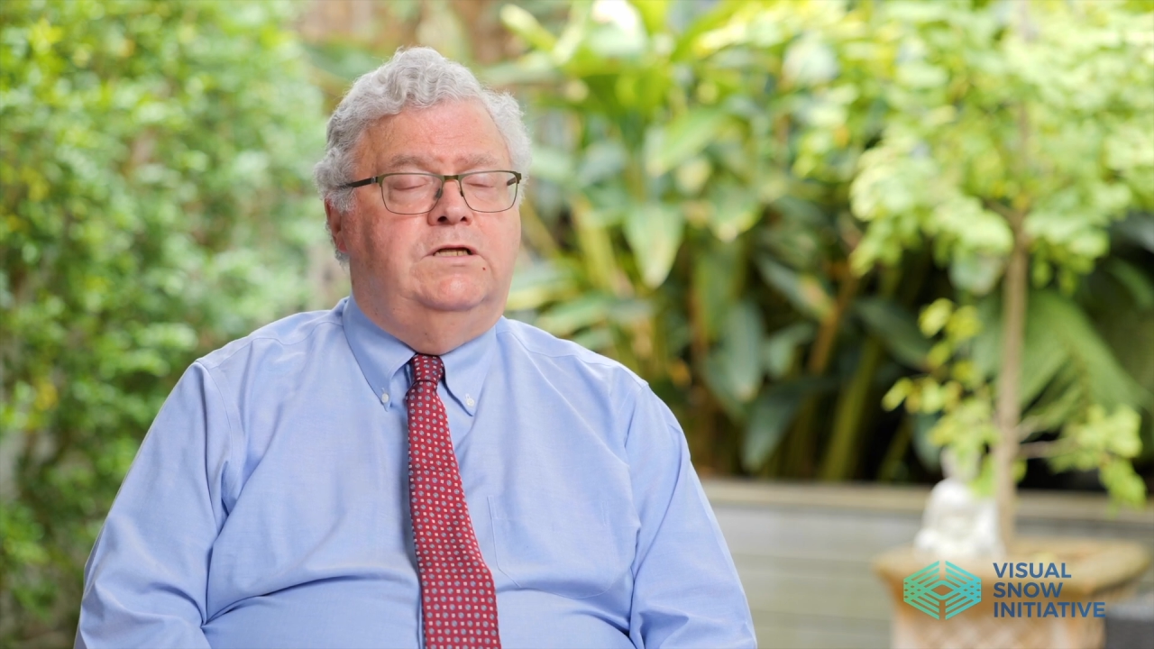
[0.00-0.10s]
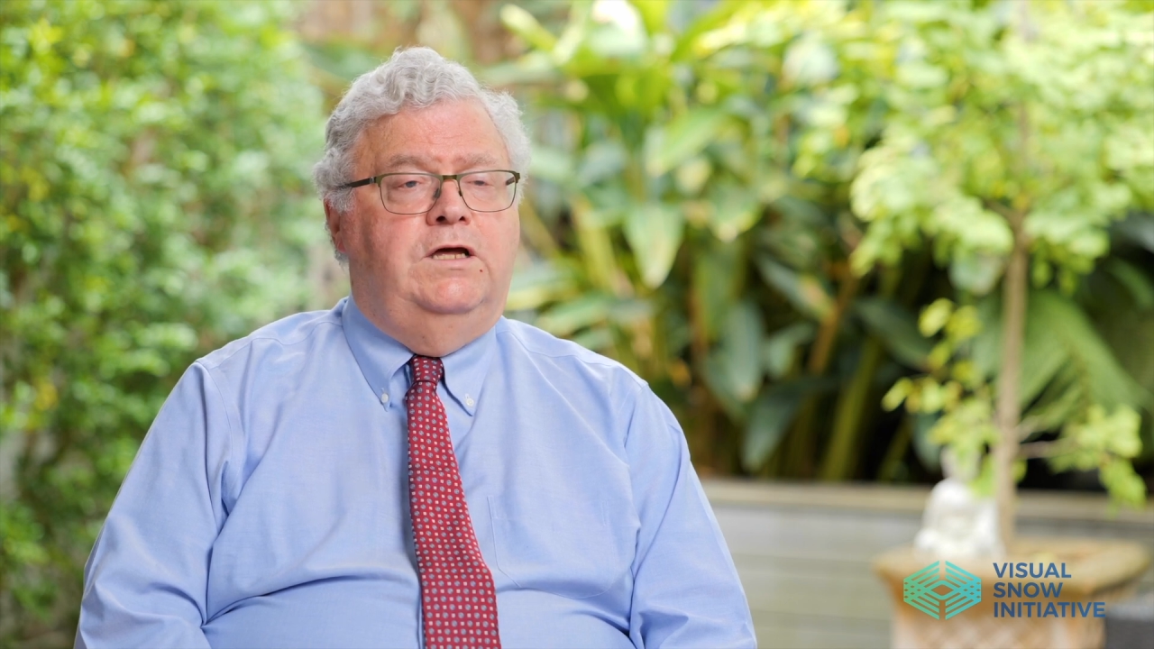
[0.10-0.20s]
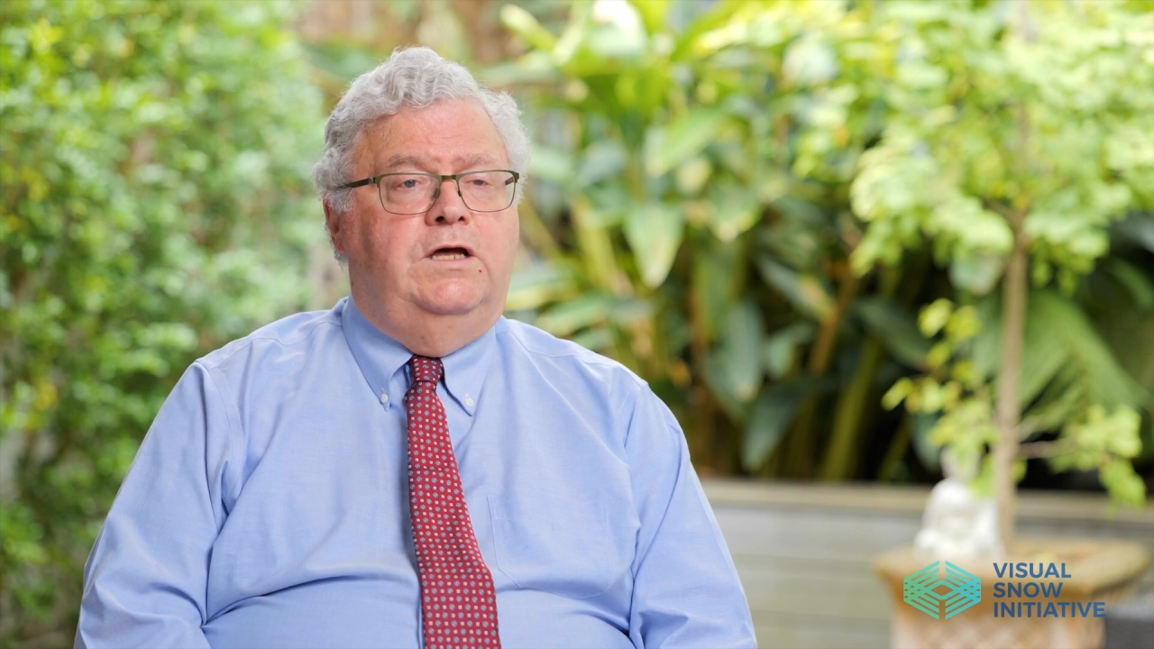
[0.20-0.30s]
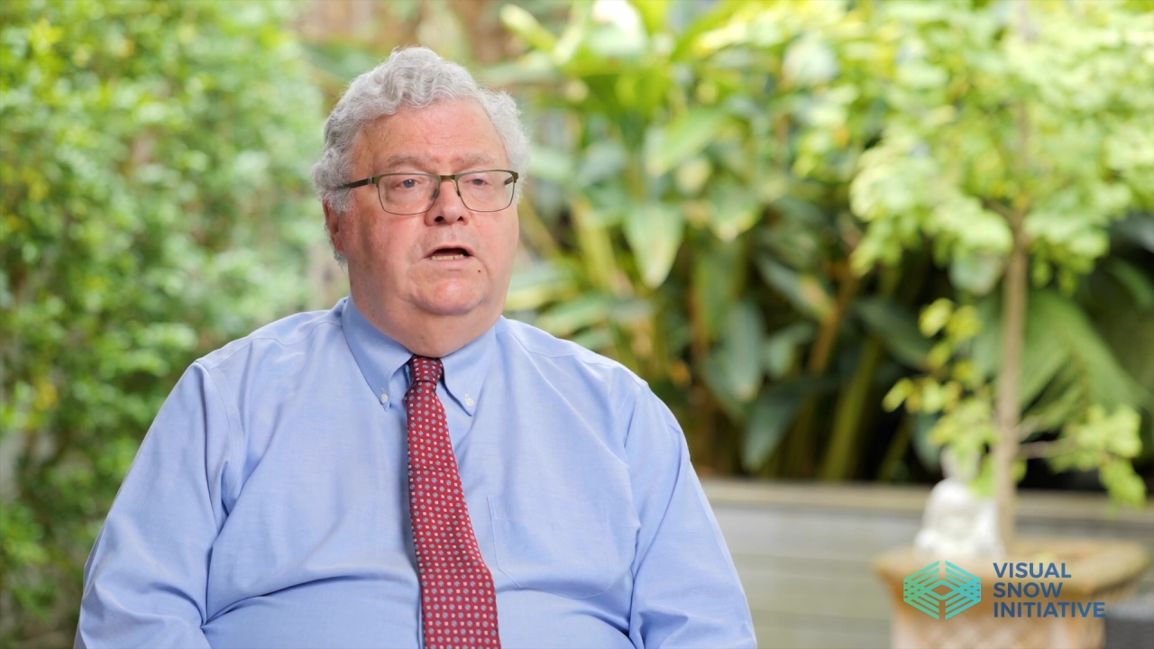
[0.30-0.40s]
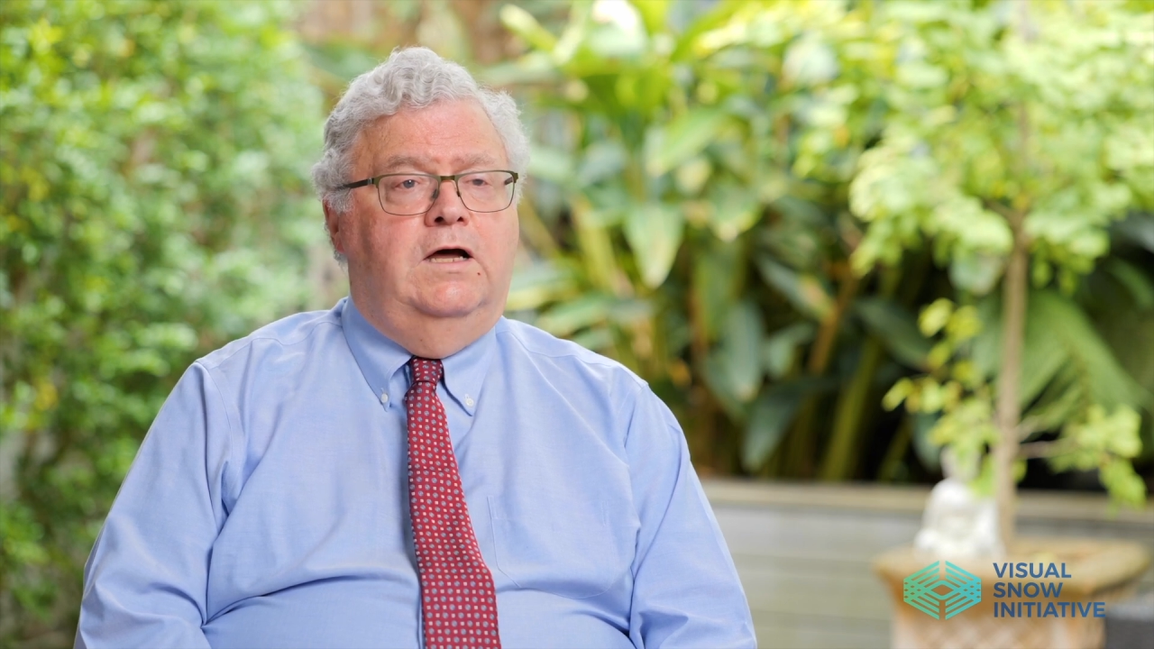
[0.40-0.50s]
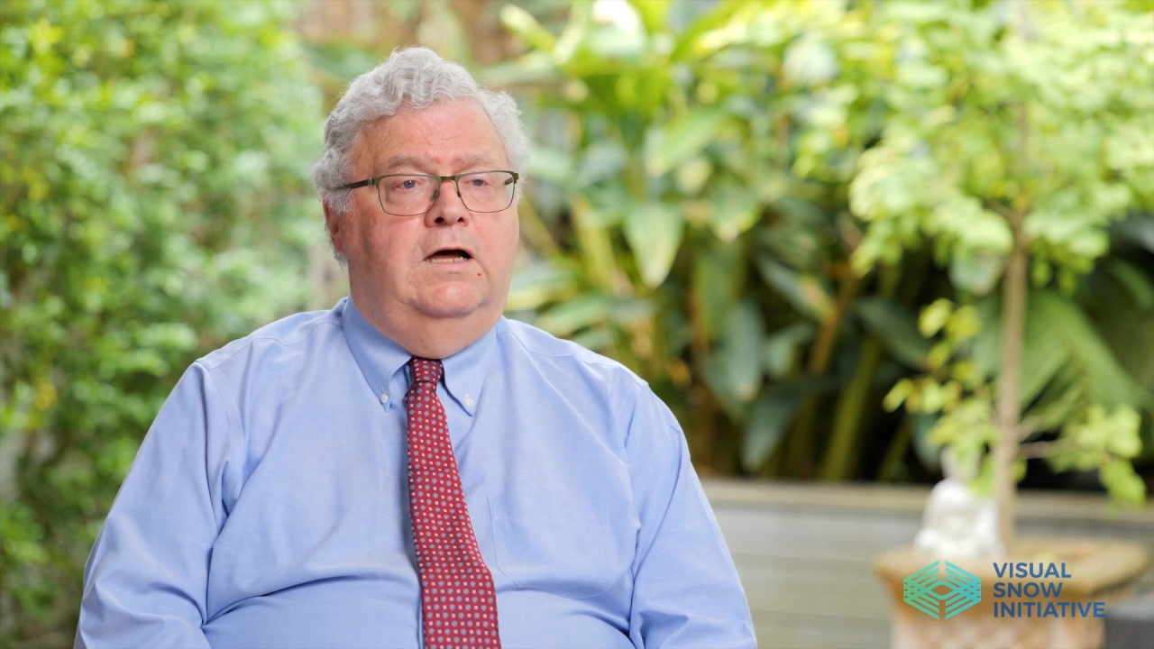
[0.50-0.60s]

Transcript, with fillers: the,